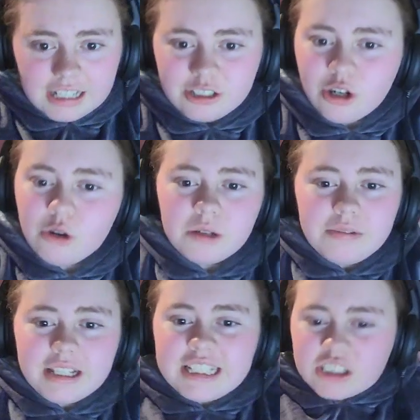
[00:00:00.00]
and no one
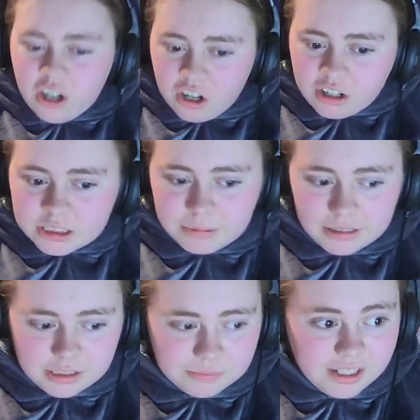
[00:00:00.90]
really talks
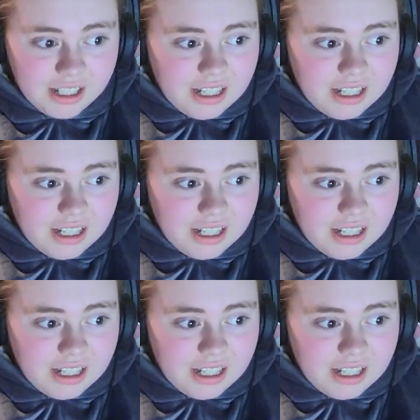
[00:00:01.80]
about them.